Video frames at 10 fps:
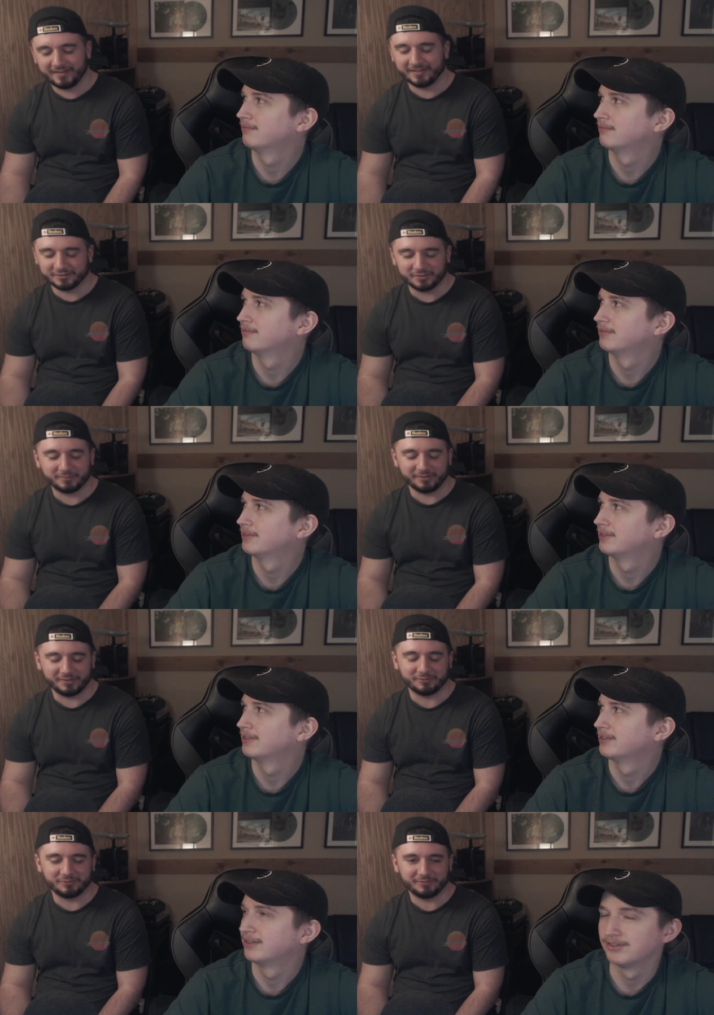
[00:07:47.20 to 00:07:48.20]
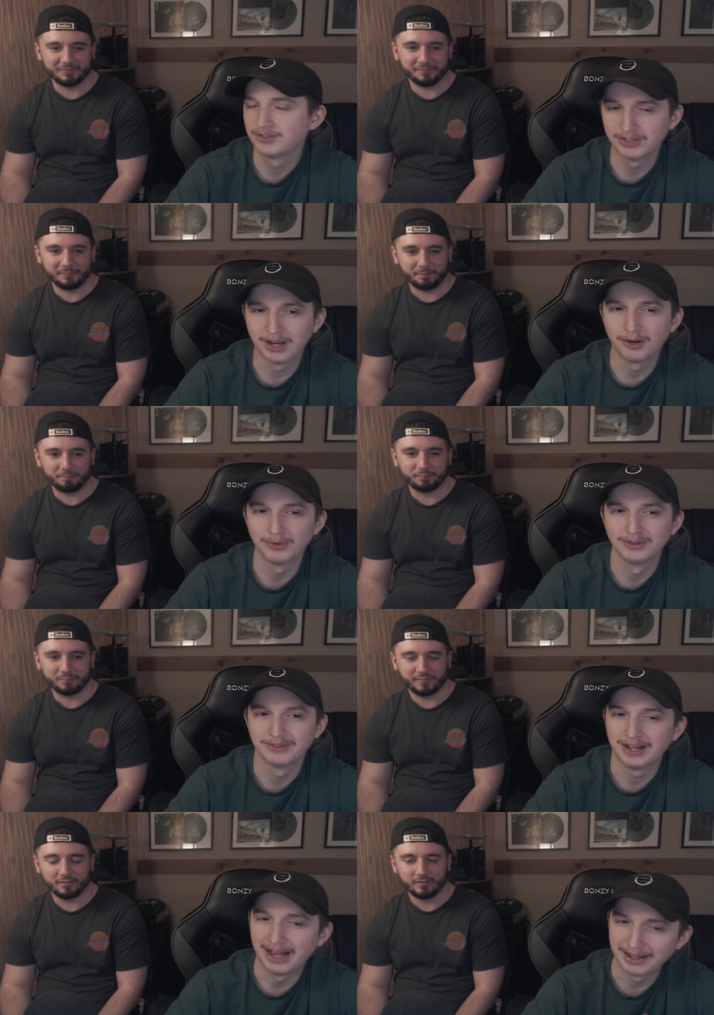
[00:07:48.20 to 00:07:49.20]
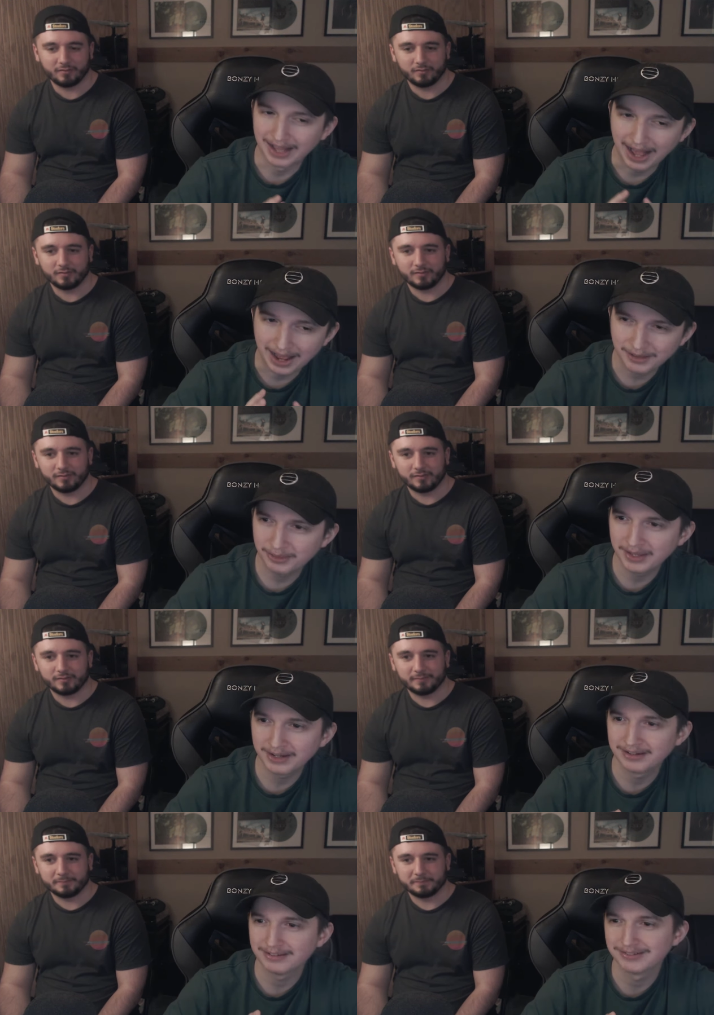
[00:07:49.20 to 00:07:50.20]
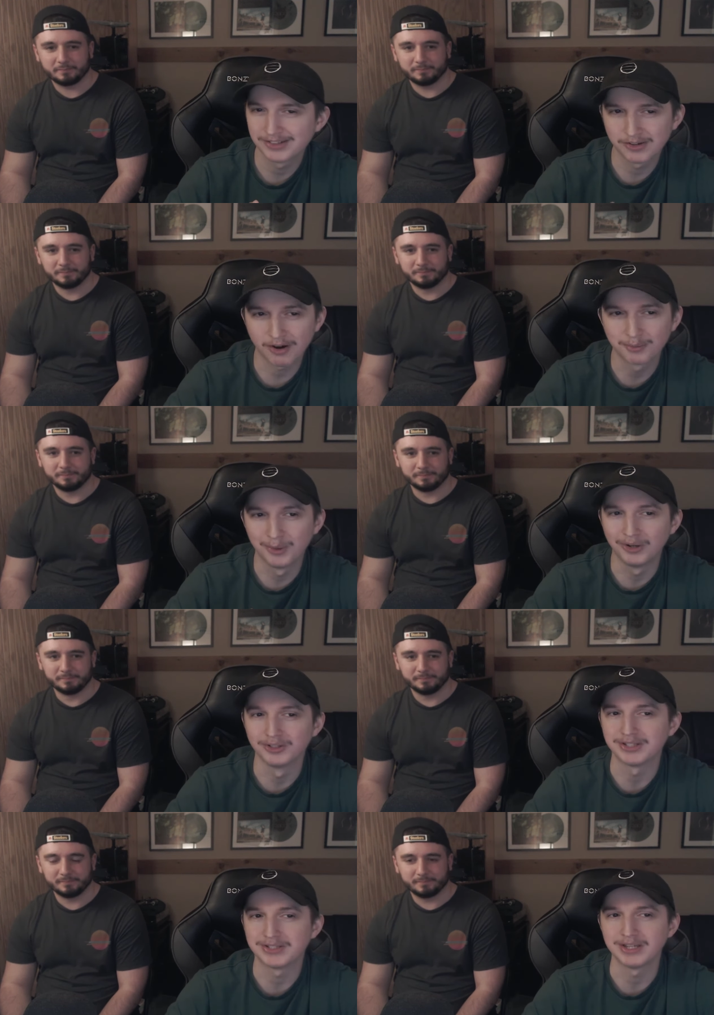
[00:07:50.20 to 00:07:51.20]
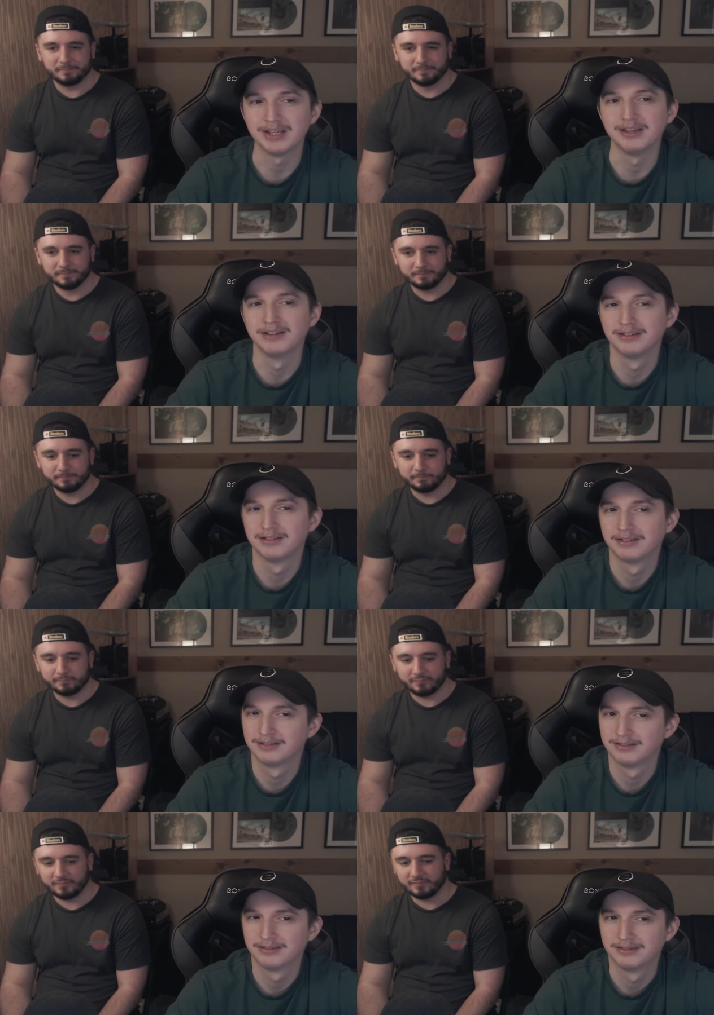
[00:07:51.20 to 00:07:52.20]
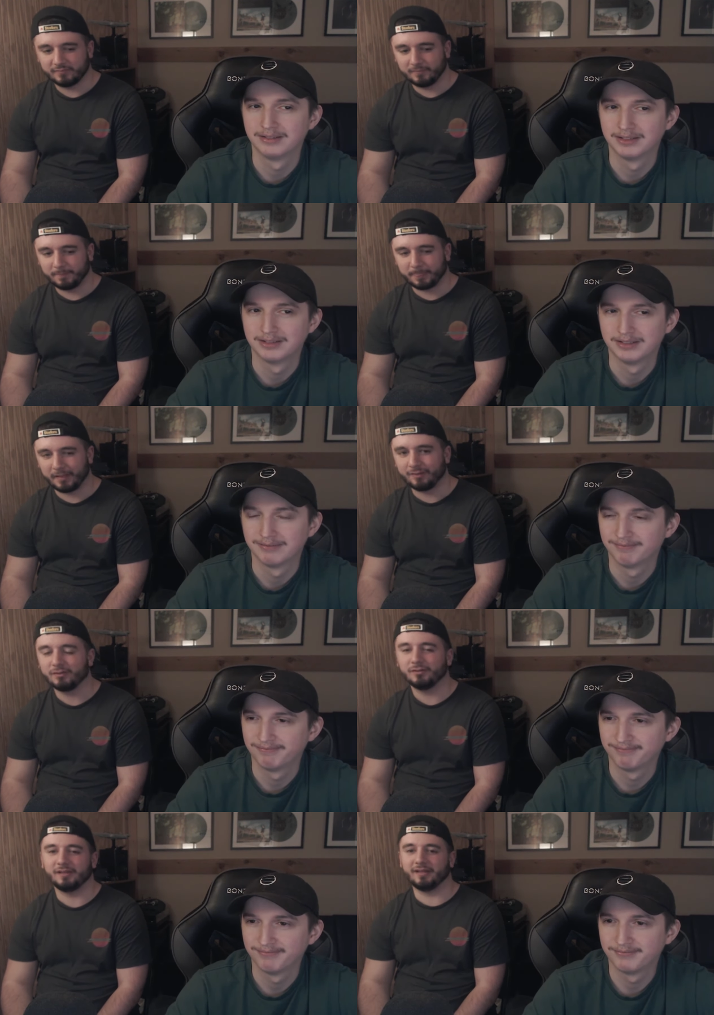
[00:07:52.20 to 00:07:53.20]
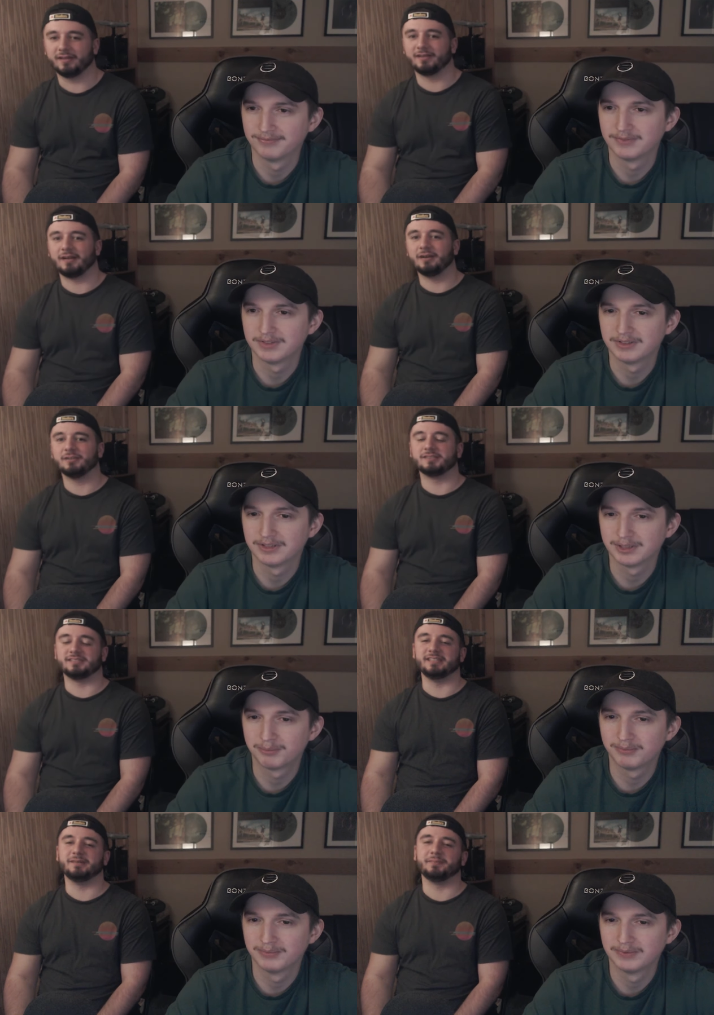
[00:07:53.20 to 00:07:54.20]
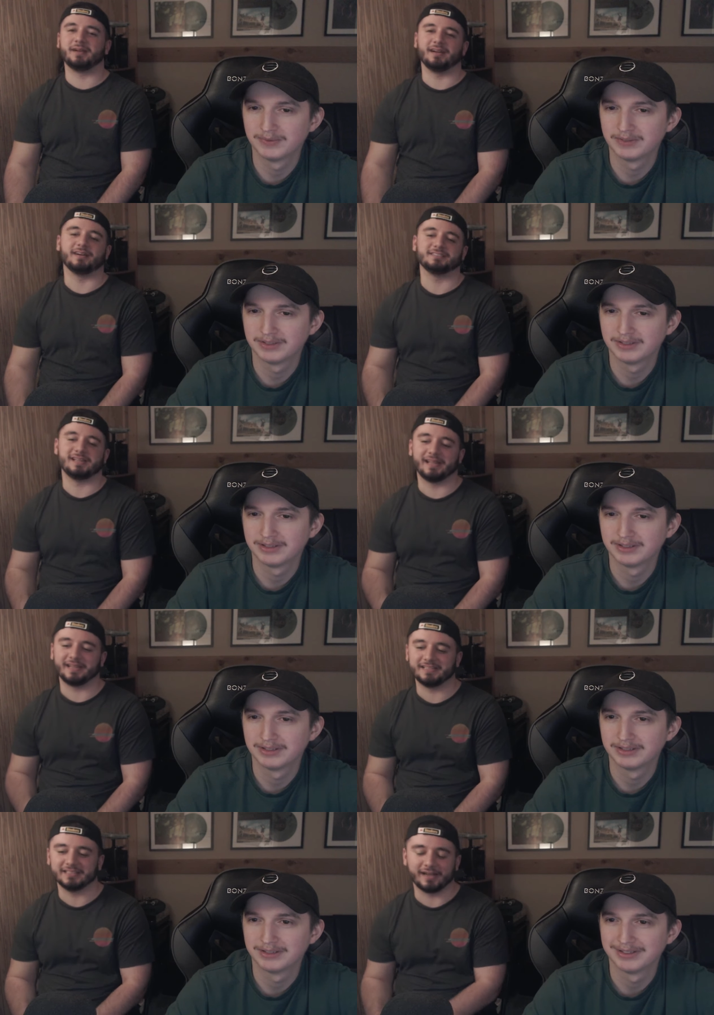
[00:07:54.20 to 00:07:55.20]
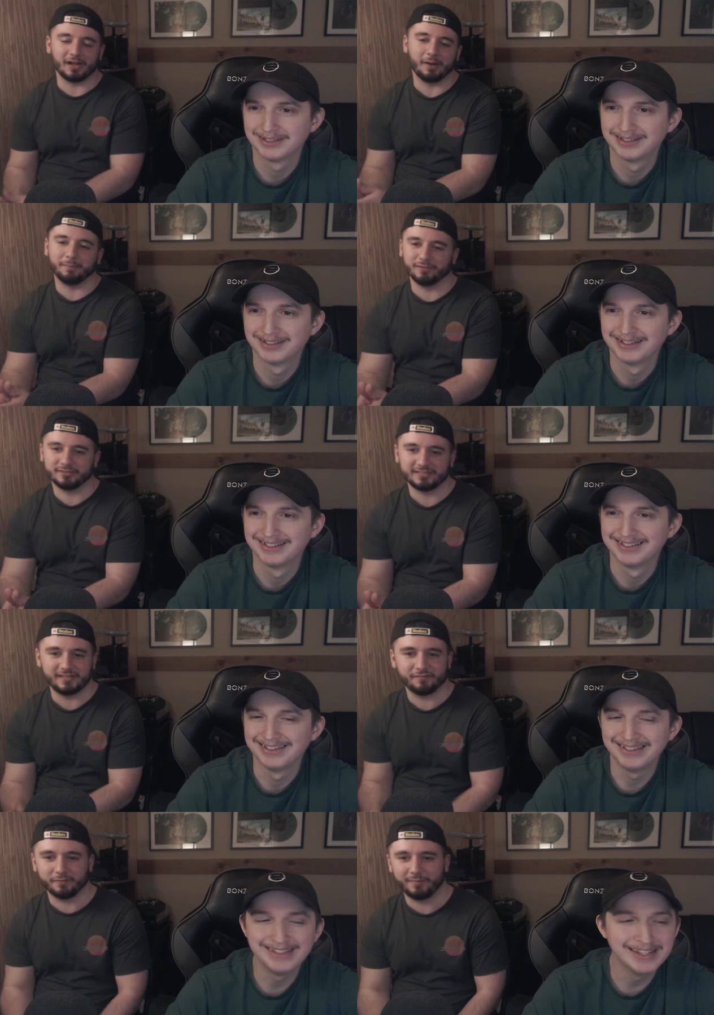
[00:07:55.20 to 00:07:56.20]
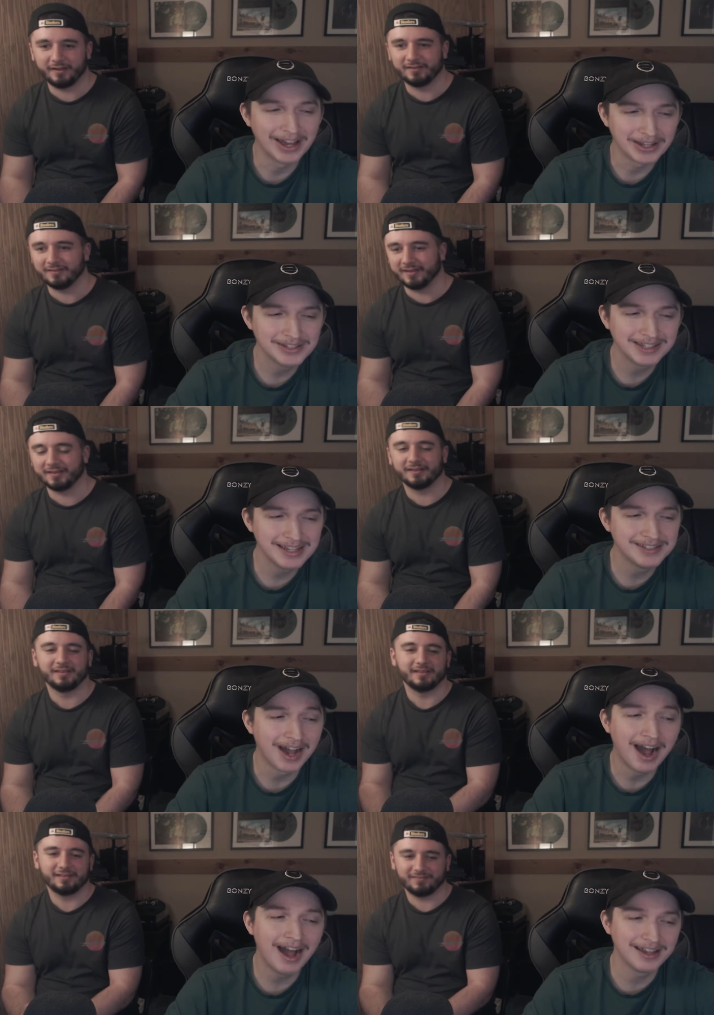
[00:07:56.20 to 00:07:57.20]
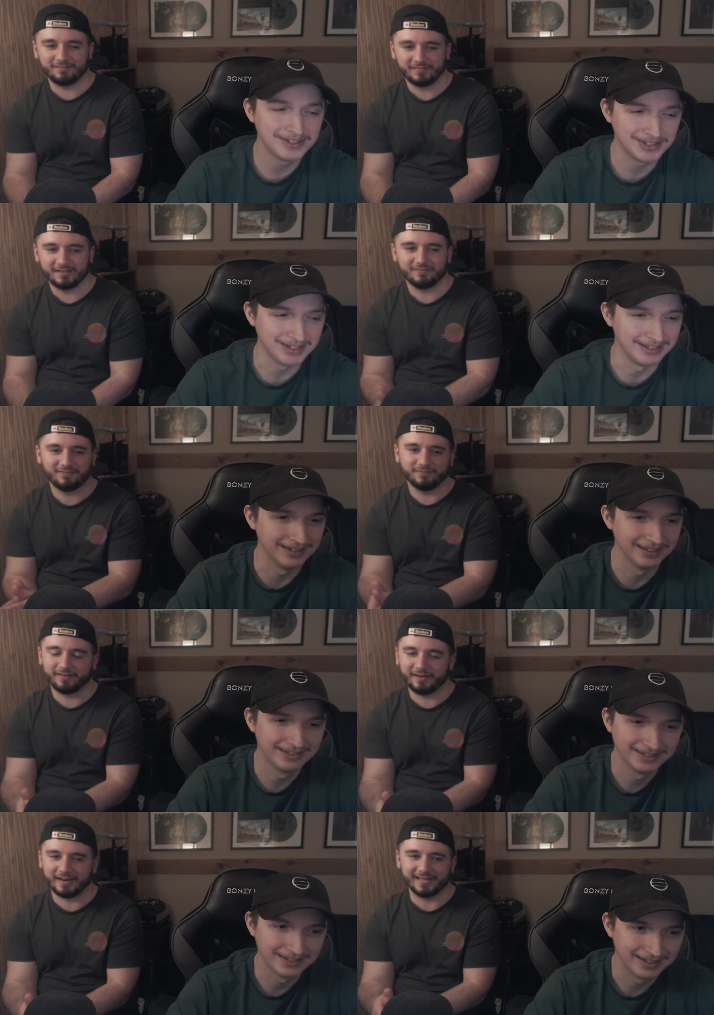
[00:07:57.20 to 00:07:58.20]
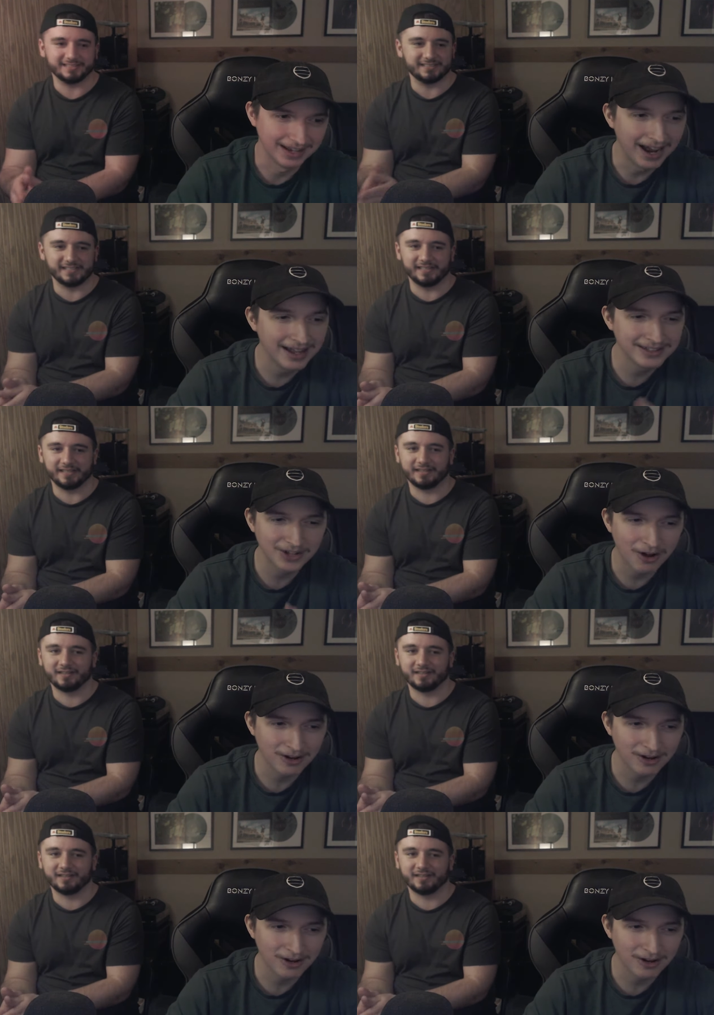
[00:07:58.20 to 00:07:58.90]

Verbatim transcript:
Speaker 1: He does look pretty cool. So I think Darth Maul and C.
Speaker 2: I'll go like I'll go C, but I'll say like he's like upper C. For yeah,
Speaker 1: me. he's like, he's high C. Very high C. I ain't